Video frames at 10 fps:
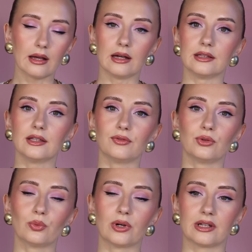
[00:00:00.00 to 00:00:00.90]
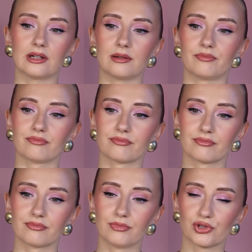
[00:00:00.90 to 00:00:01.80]
And if you want to
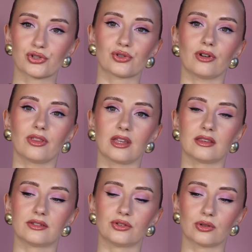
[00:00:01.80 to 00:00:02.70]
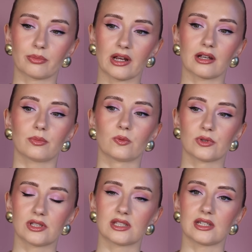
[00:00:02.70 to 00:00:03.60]
be sure that your makeup
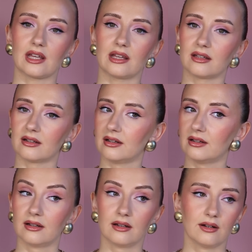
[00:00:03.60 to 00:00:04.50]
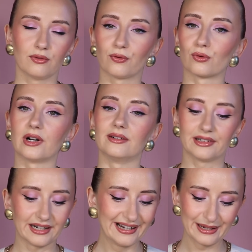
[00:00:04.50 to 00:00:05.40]
would stay
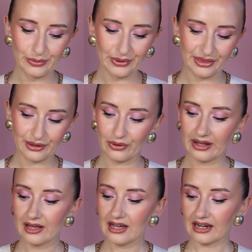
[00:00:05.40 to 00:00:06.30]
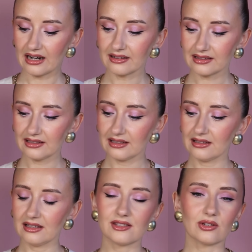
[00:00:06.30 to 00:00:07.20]
forever with you.
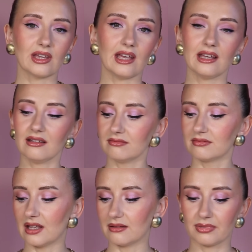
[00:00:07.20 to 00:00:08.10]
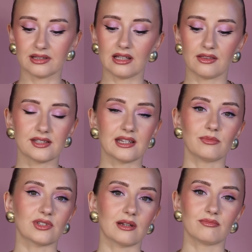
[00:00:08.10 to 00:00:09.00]
Currently, it's okay, but at the
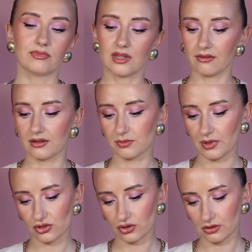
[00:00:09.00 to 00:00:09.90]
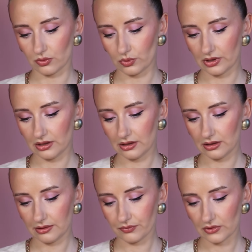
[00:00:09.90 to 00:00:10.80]
same time, nothing special.
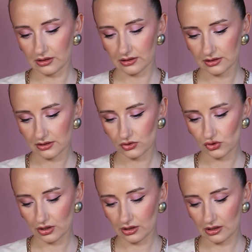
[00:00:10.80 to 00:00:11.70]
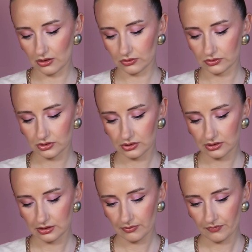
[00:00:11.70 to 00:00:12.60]
Where, let's check out
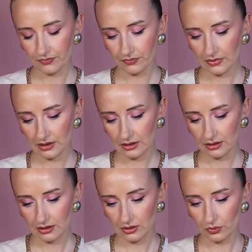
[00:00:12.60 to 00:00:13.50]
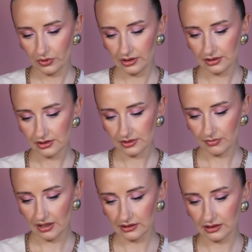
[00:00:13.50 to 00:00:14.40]
where it's
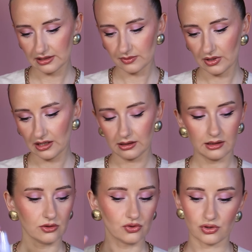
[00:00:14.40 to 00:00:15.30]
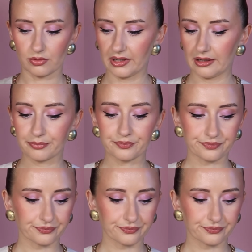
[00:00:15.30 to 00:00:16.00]
made. It's made in Germany.